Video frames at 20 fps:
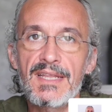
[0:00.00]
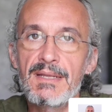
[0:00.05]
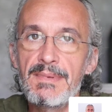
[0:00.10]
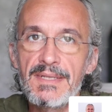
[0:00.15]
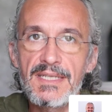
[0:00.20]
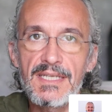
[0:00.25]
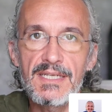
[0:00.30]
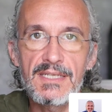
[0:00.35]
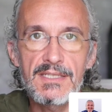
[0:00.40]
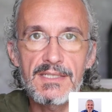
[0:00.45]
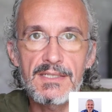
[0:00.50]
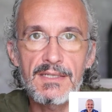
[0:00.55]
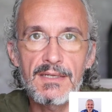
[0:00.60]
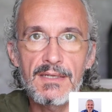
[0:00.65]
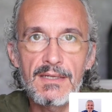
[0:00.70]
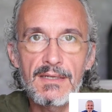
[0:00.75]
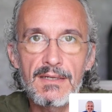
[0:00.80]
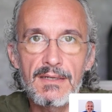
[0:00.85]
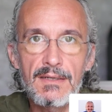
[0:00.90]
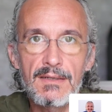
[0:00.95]
meetings
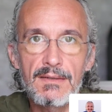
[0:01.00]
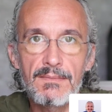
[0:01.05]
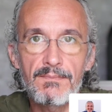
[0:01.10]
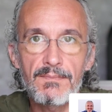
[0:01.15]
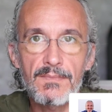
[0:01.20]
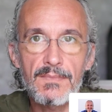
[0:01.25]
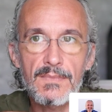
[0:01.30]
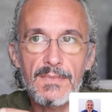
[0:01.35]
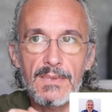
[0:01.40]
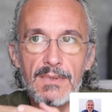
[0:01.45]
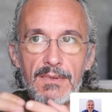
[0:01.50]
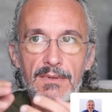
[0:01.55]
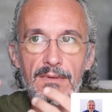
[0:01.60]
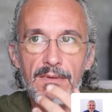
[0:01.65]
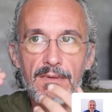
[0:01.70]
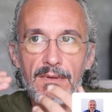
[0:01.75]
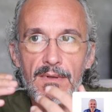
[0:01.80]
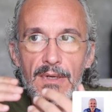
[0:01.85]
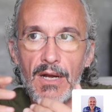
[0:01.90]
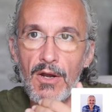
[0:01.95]

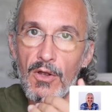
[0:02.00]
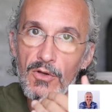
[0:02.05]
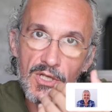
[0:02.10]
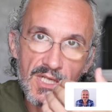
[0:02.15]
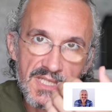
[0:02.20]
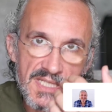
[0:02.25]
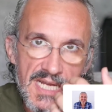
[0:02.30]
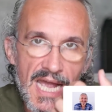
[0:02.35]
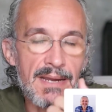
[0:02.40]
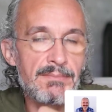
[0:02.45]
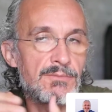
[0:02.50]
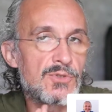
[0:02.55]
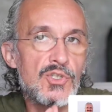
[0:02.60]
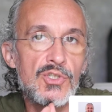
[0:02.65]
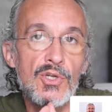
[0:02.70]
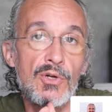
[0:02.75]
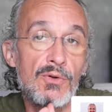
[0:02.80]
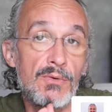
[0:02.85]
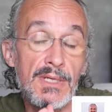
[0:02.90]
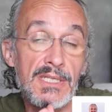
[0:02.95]
along the time,
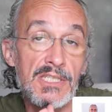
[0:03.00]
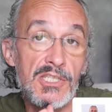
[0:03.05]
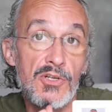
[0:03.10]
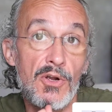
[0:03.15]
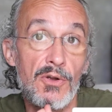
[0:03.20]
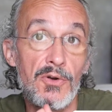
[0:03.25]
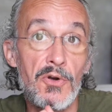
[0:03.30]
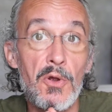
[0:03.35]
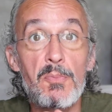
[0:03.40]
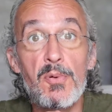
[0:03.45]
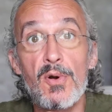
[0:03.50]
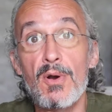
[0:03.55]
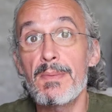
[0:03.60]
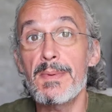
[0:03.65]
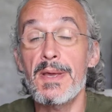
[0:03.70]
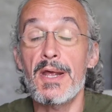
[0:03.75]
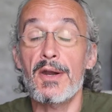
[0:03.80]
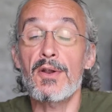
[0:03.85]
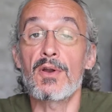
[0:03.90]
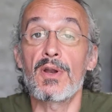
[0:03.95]
so it's no
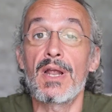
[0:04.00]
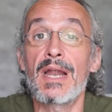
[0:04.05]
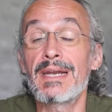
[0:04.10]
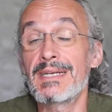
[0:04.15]
problem at all.